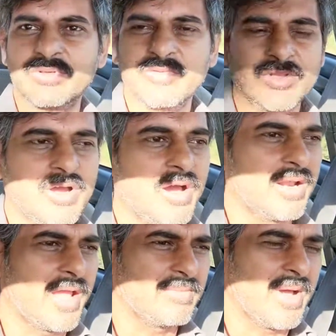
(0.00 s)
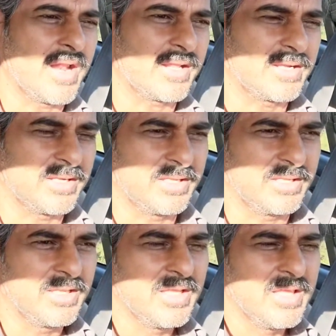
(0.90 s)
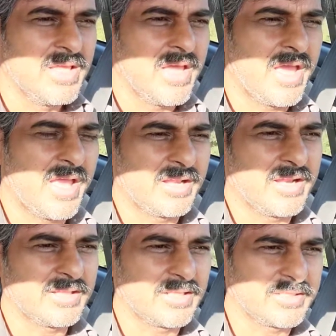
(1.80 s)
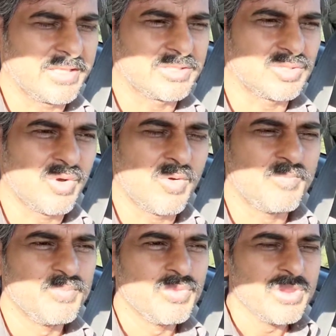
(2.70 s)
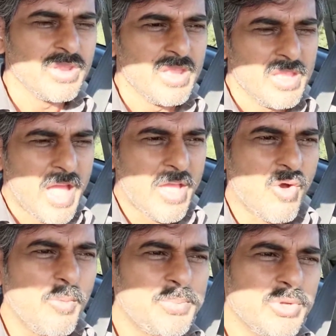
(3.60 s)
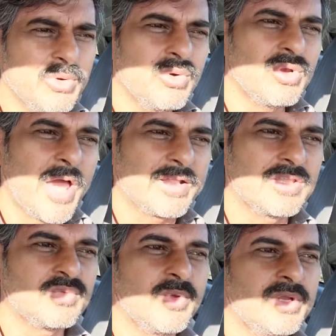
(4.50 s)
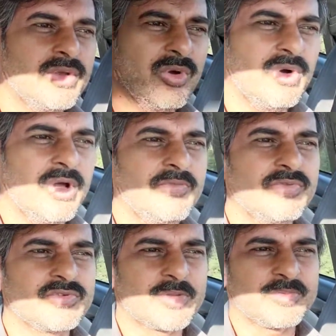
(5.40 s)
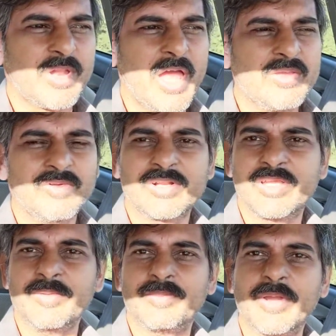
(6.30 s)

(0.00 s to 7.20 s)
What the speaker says: do with the online marketing and other things. So I hope you like this video. If you subscribe, you will keep